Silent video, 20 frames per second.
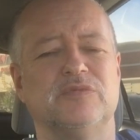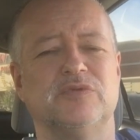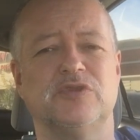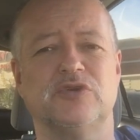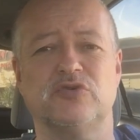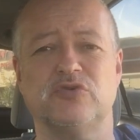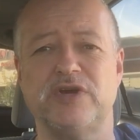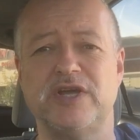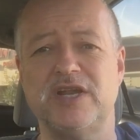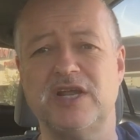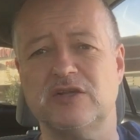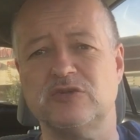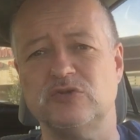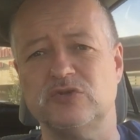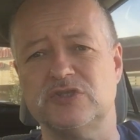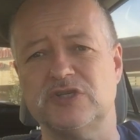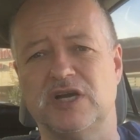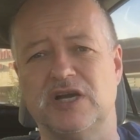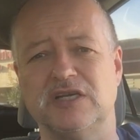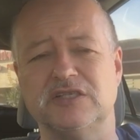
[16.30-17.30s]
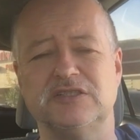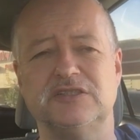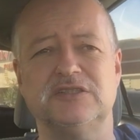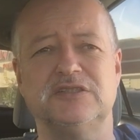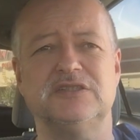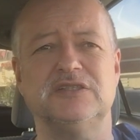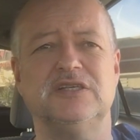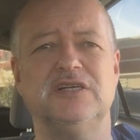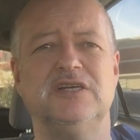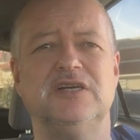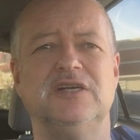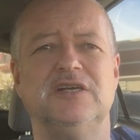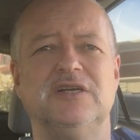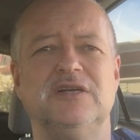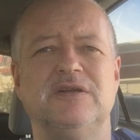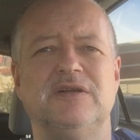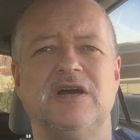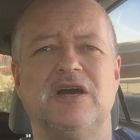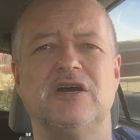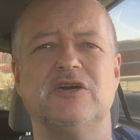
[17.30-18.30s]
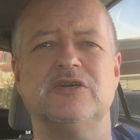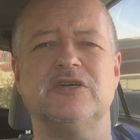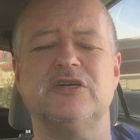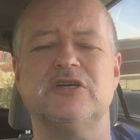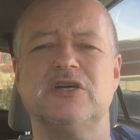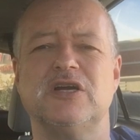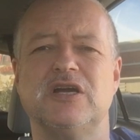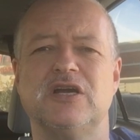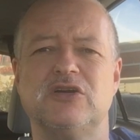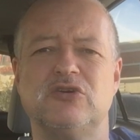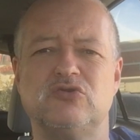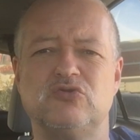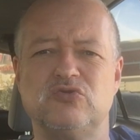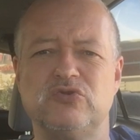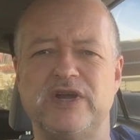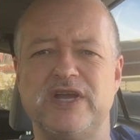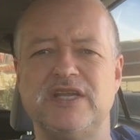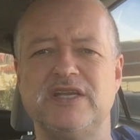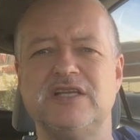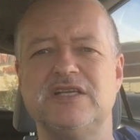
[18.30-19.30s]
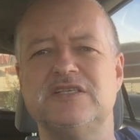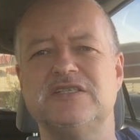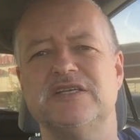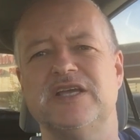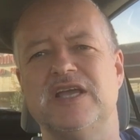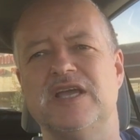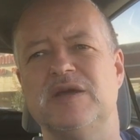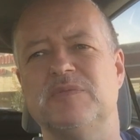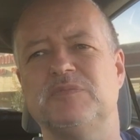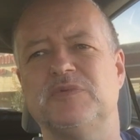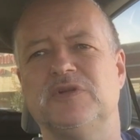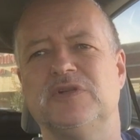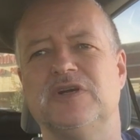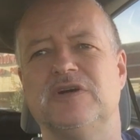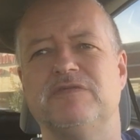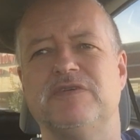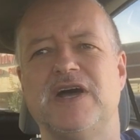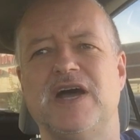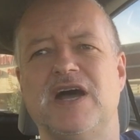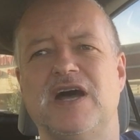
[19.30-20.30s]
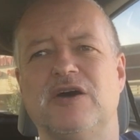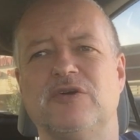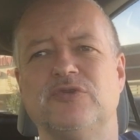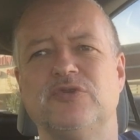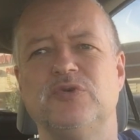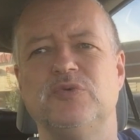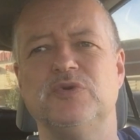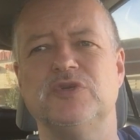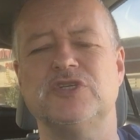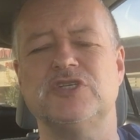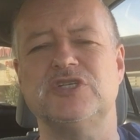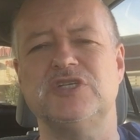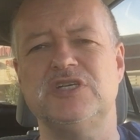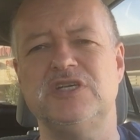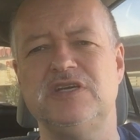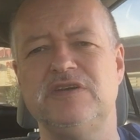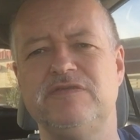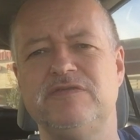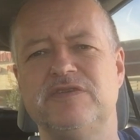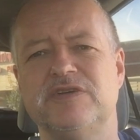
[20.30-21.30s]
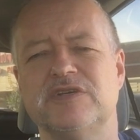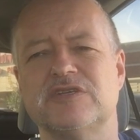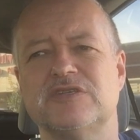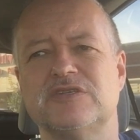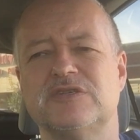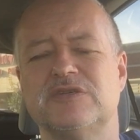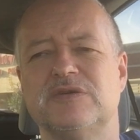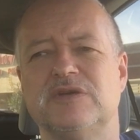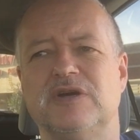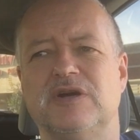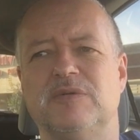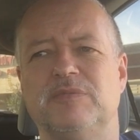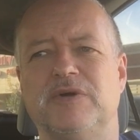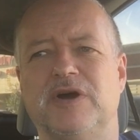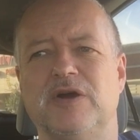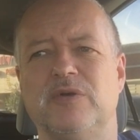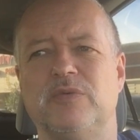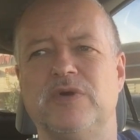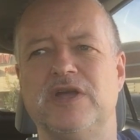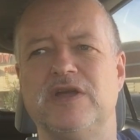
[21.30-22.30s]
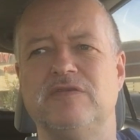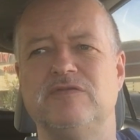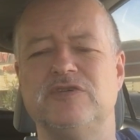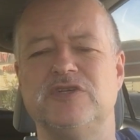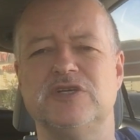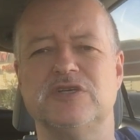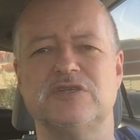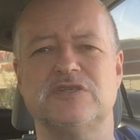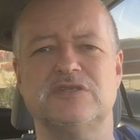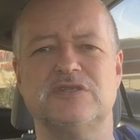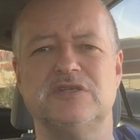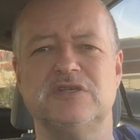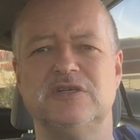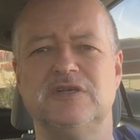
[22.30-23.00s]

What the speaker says: crate exercises are a great example of how to achieve this by way of just